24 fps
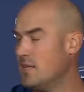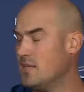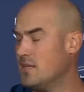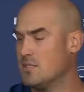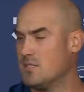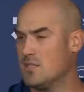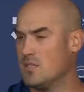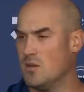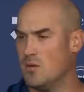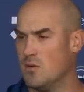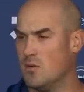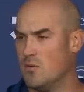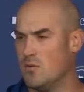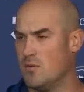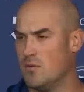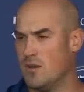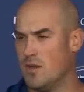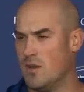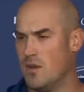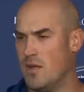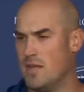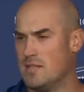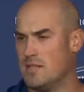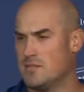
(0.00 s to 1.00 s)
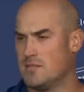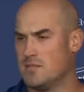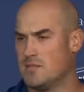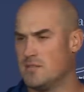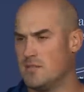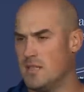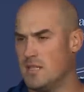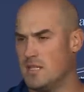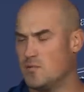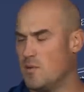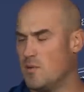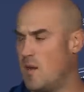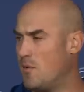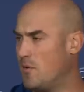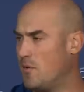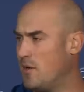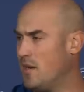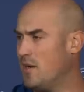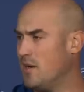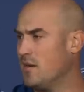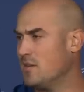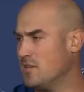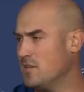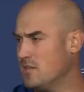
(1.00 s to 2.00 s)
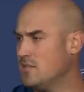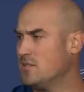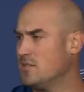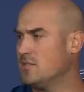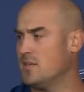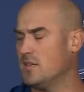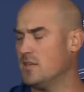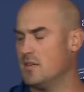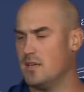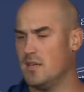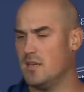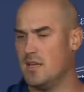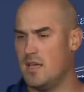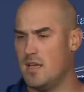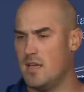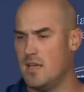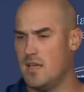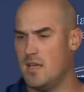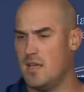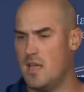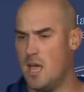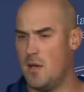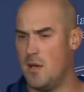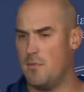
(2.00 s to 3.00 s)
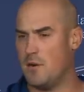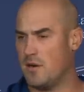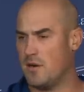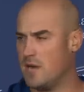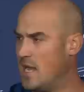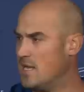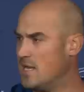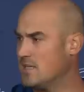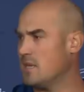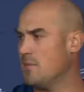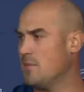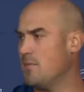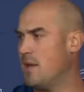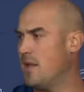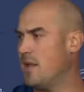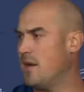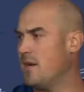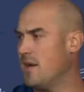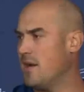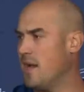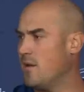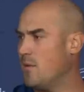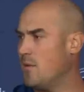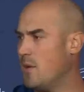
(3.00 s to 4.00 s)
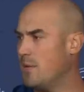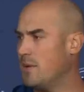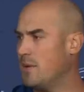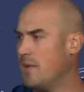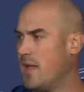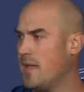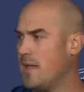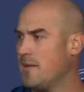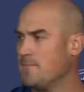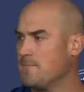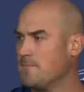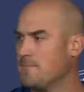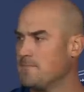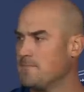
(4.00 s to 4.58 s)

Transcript: So, you know, that's why we're here, is to help our guys get better in any way we can.